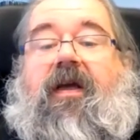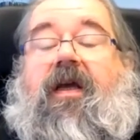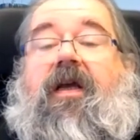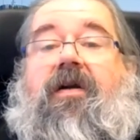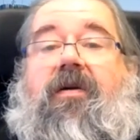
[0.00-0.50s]

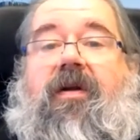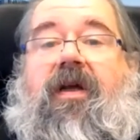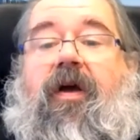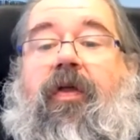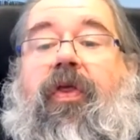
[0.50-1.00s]

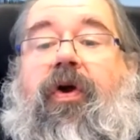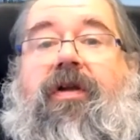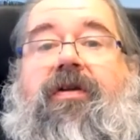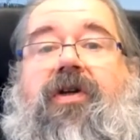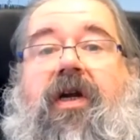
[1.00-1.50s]
including a
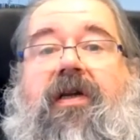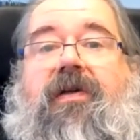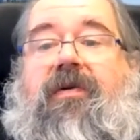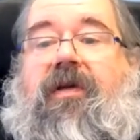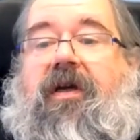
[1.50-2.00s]
third Chinese
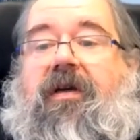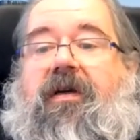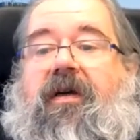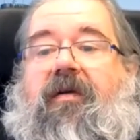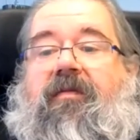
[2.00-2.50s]
New
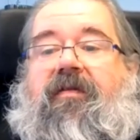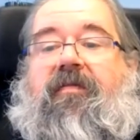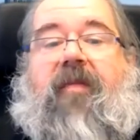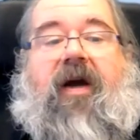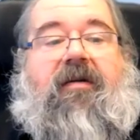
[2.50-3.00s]
Year with
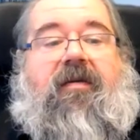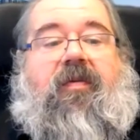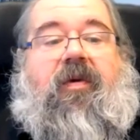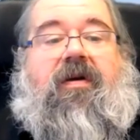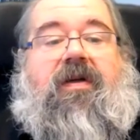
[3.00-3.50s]
migrant
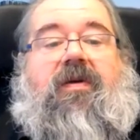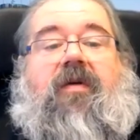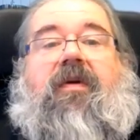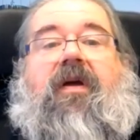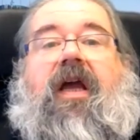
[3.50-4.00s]
workers
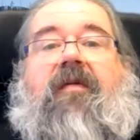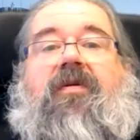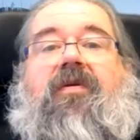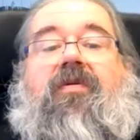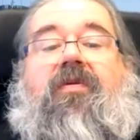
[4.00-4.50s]
not being able
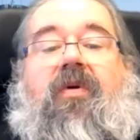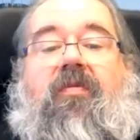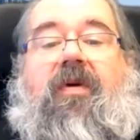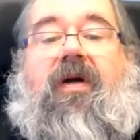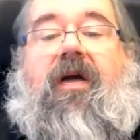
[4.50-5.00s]
to go
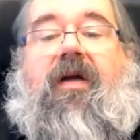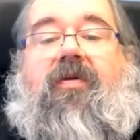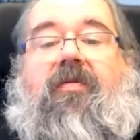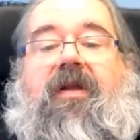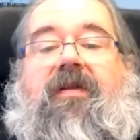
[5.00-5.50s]
home
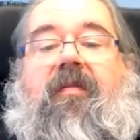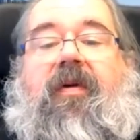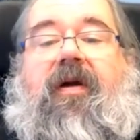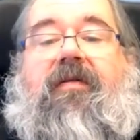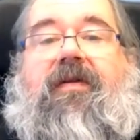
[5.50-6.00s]
to meet their
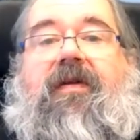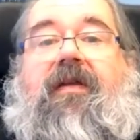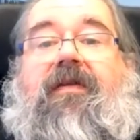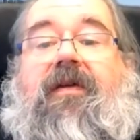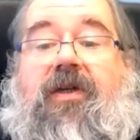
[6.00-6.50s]
parents
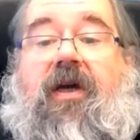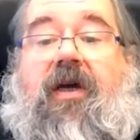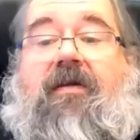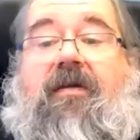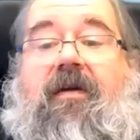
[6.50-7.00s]
and their
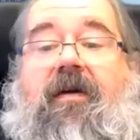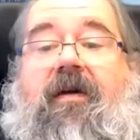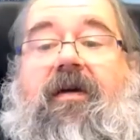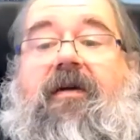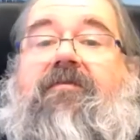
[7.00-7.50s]
child,
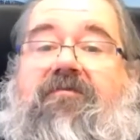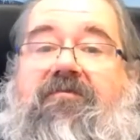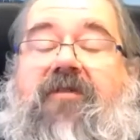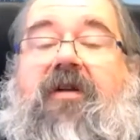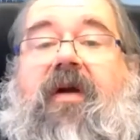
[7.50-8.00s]

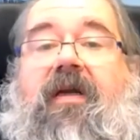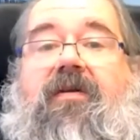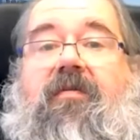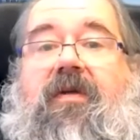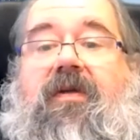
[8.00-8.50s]
remains
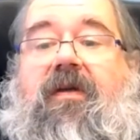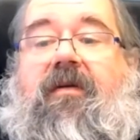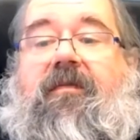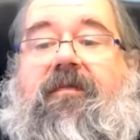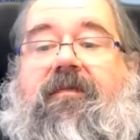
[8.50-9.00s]
to be
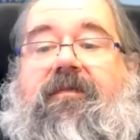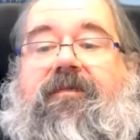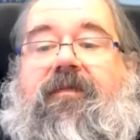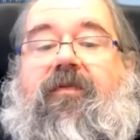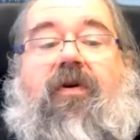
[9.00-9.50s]
seen.
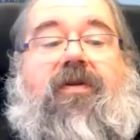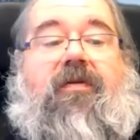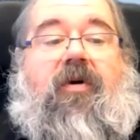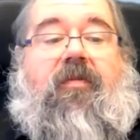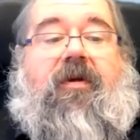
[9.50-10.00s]
For the
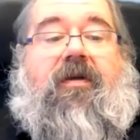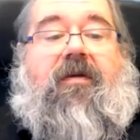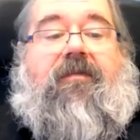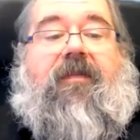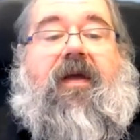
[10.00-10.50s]

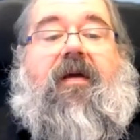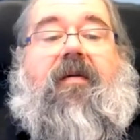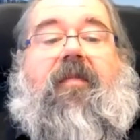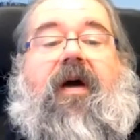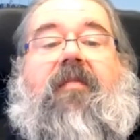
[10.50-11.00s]
moment,
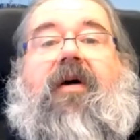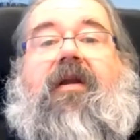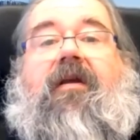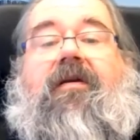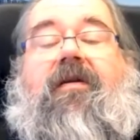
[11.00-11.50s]
my
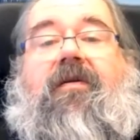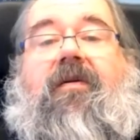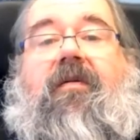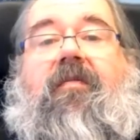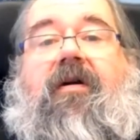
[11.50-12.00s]
money is
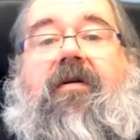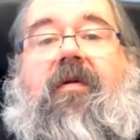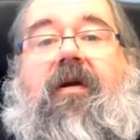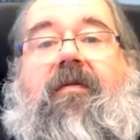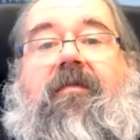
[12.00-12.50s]
on Mark
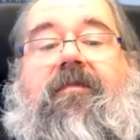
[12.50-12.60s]
Twain.